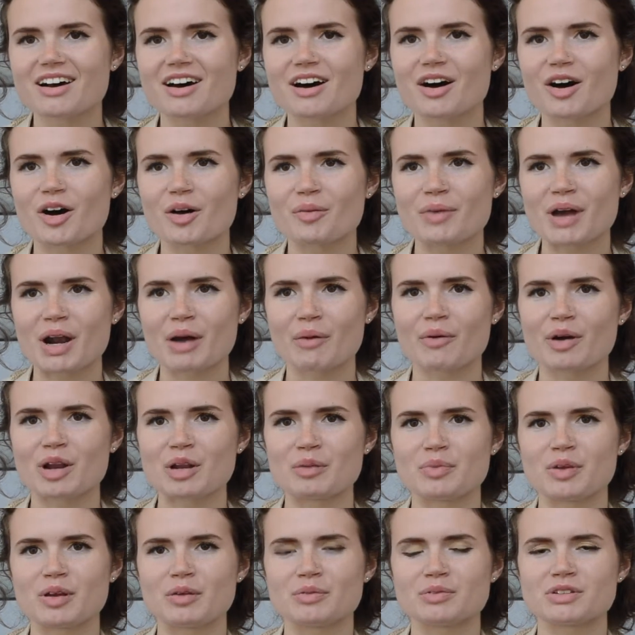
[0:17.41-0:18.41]
um, and I wanted
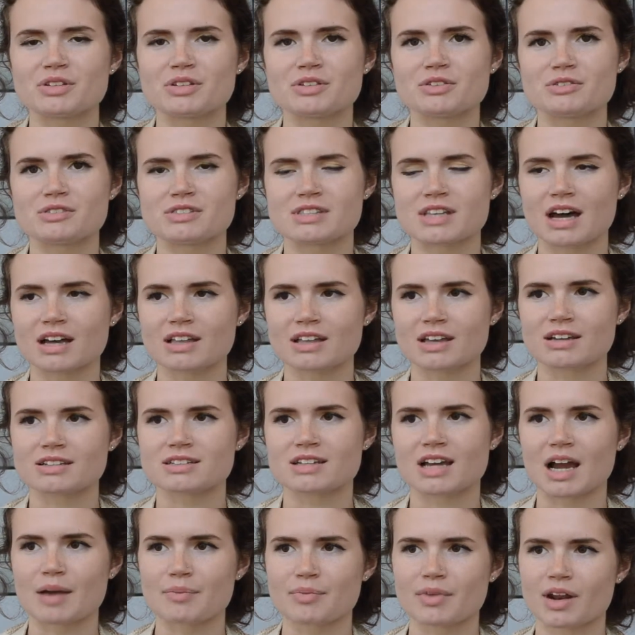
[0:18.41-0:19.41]
to be able to use that like
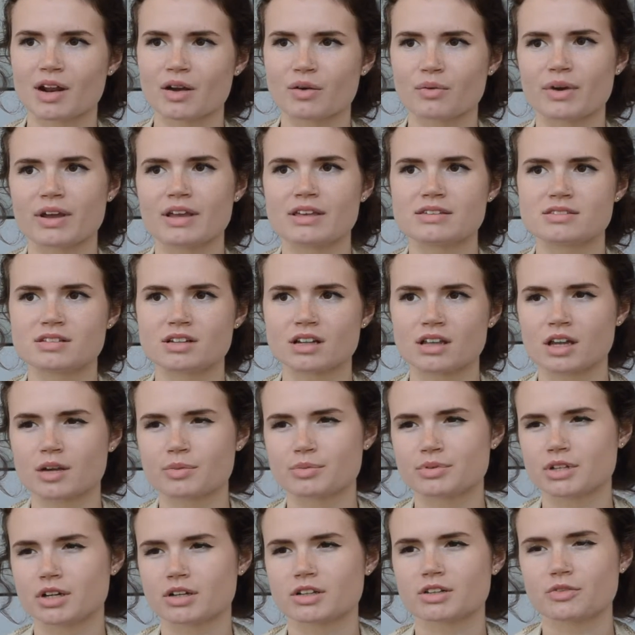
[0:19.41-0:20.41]
time that I waste in like a
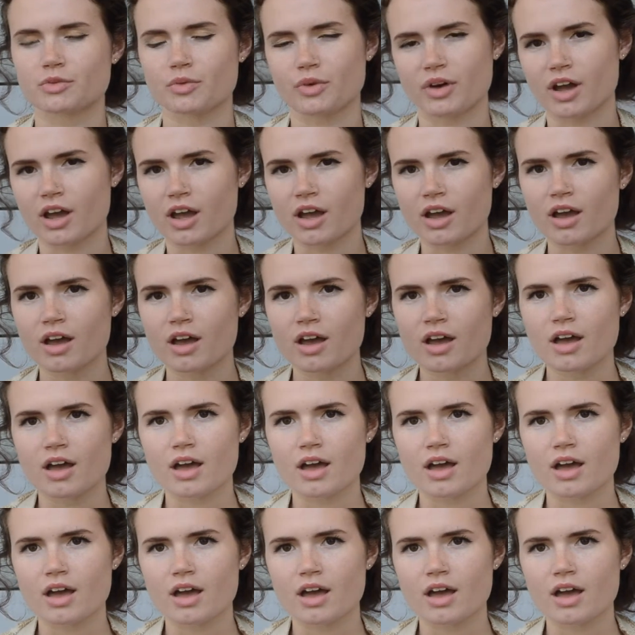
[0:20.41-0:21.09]
productive way,